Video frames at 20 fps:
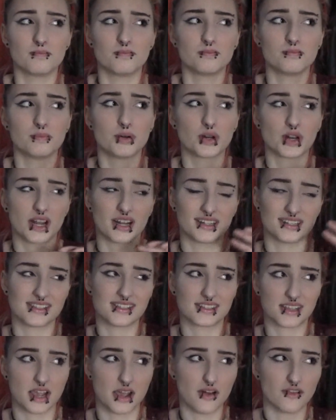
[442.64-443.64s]
put it on a
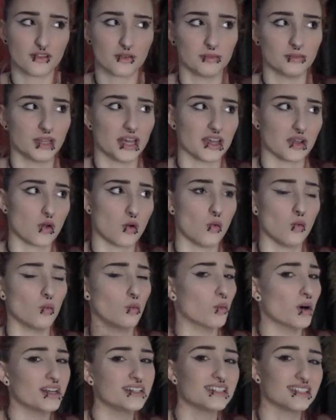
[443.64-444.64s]
scale from like
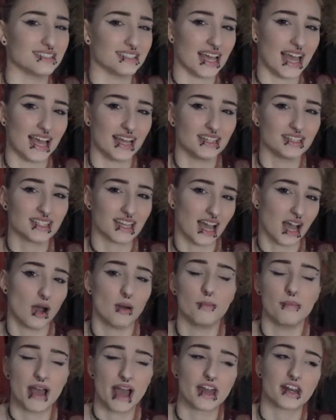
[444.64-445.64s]
1 to 10 to how
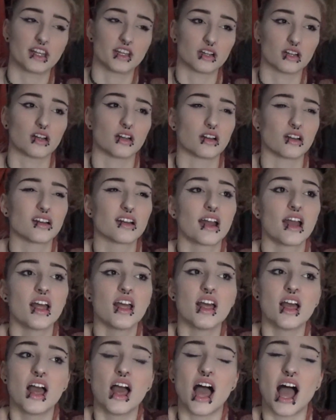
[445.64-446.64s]
bad it hurt,
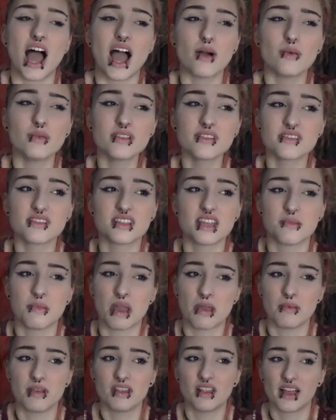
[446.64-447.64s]
I would say
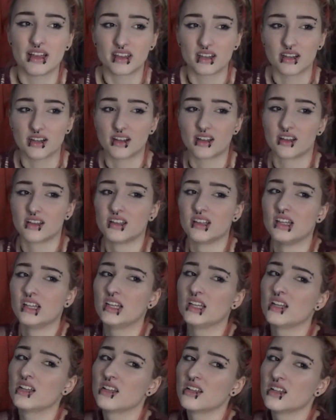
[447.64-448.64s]
maybe like a
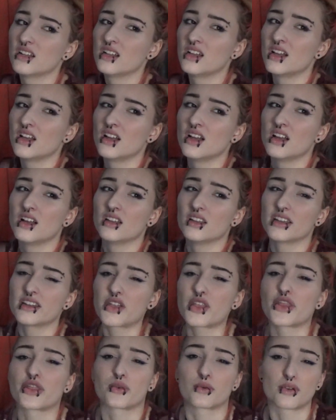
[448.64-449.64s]

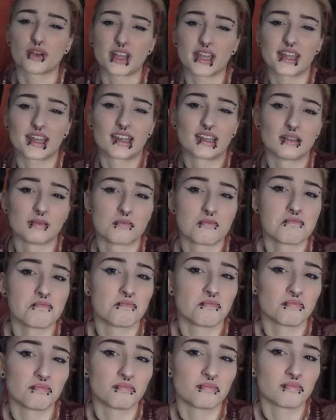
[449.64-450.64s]
3.
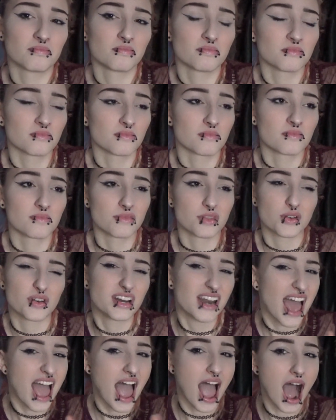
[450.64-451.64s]

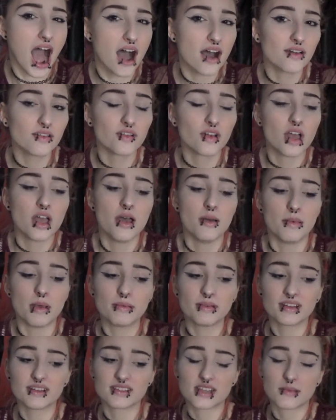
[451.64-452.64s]
3.5, maybe,
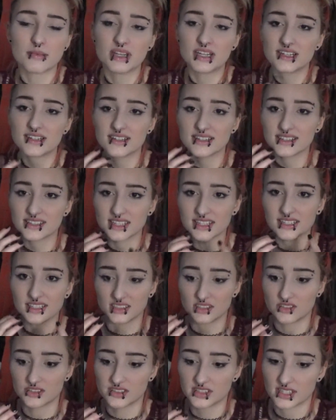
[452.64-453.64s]
because I mean it is like a
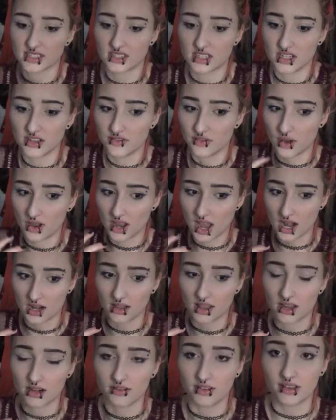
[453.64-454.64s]
little sensitive. You got a
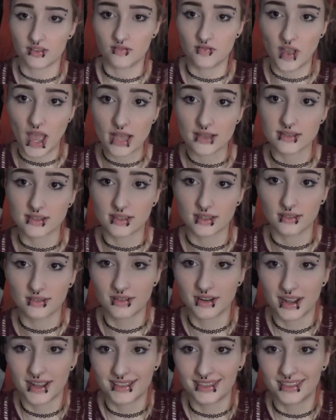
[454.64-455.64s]
lot of like fat skin
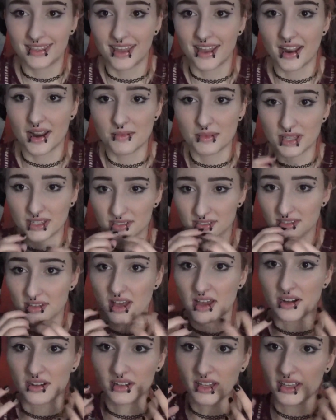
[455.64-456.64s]
right there. I mean it's a lot
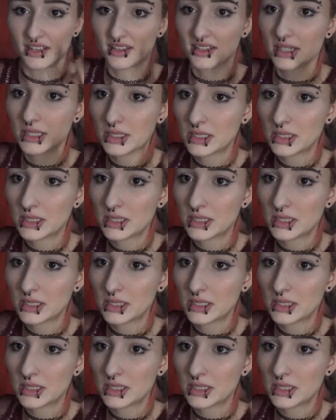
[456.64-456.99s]
of like